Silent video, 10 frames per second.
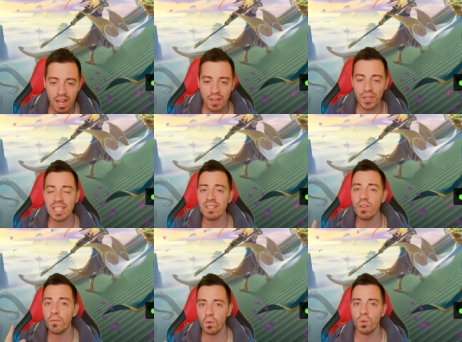This is the
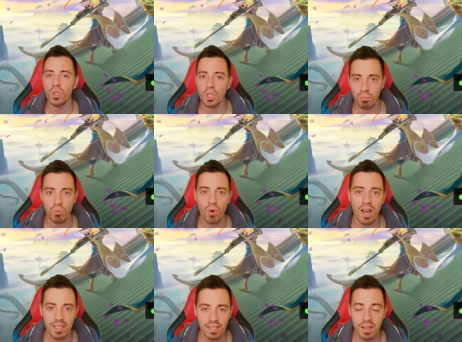first
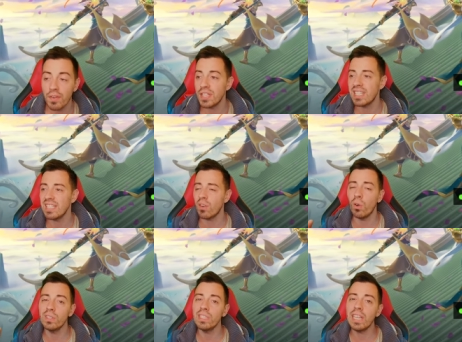prize. This is
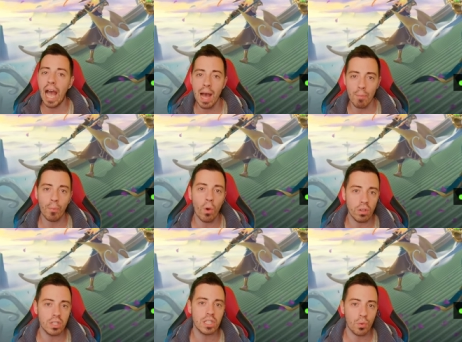only
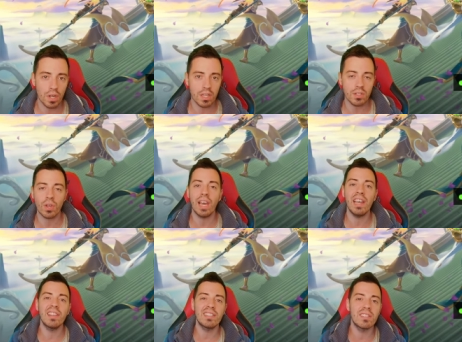AppCoins credits, okay? okay?
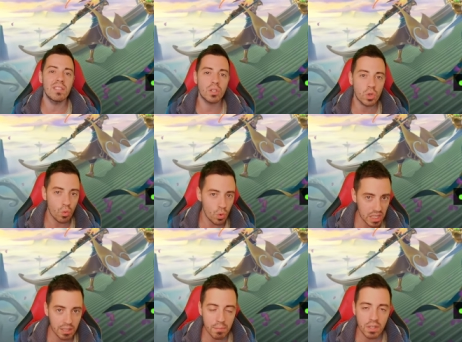This is not
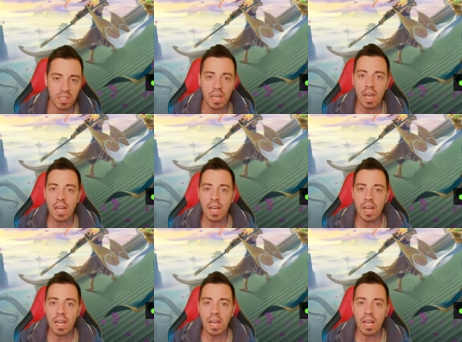real money.